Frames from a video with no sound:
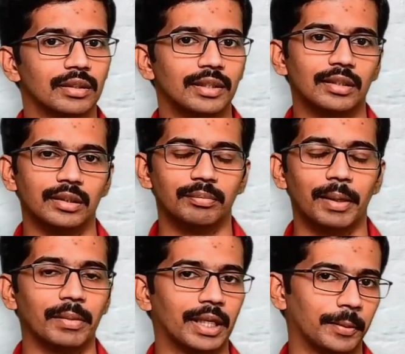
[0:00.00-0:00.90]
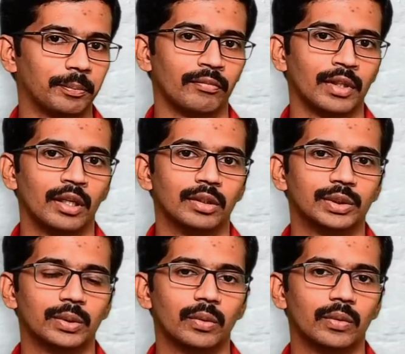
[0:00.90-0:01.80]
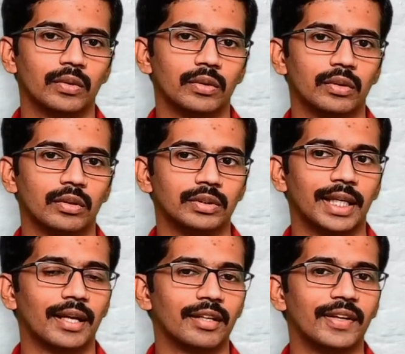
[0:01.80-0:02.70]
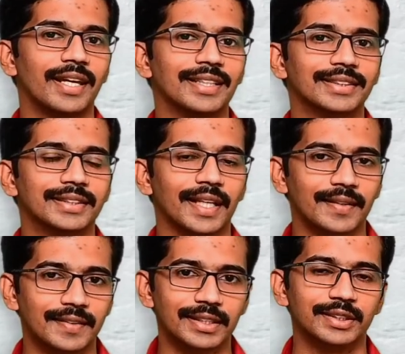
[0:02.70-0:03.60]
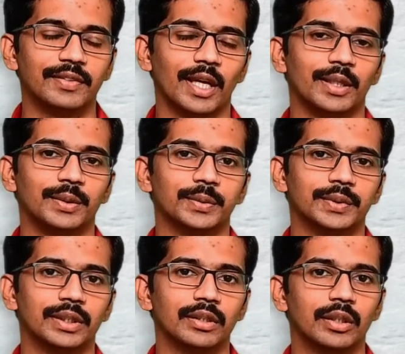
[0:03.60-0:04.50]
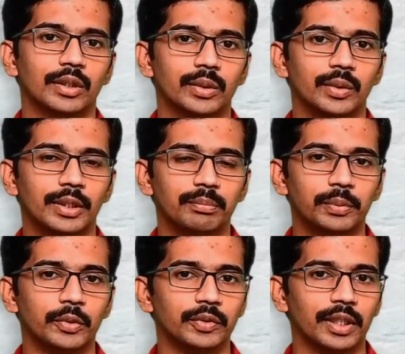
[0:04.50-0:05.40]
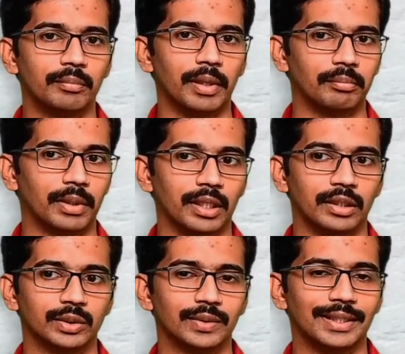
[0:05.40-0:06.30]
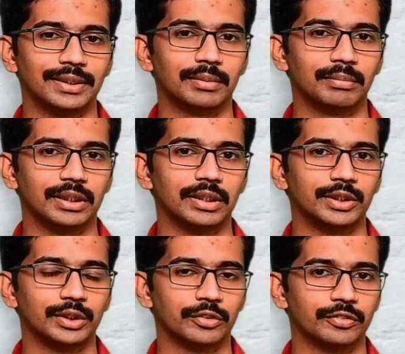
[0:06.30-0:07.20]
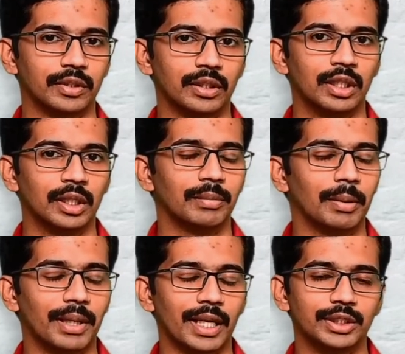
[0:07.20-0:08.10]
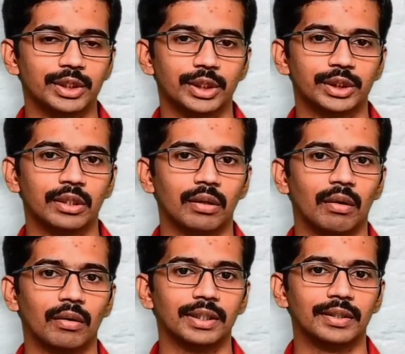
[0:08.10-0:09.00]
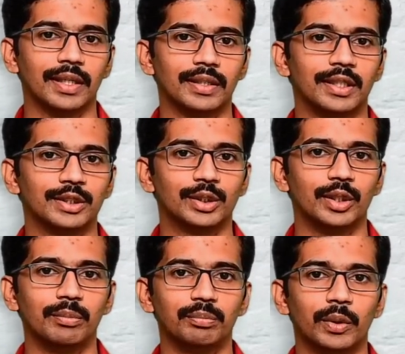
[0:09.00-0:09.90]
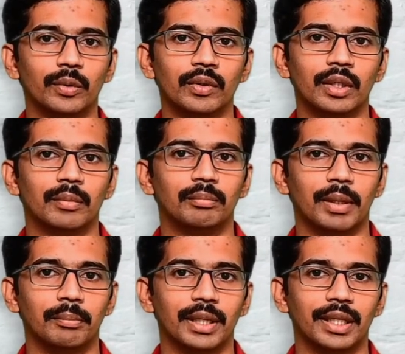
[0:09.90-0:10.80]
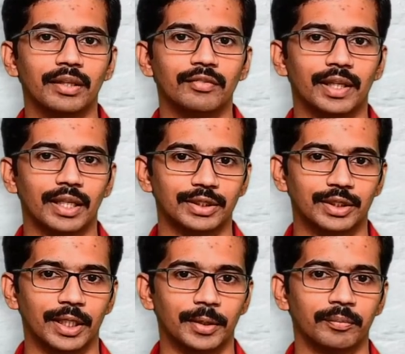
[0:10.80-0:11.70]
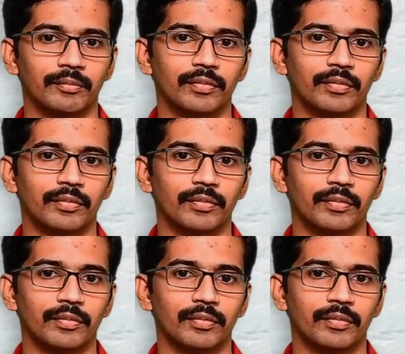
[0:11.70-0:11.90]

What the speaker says: memory. So there are various techniques we are using to improve the memory. So that is the methods of memorization or the techniques to improve memory we are saying.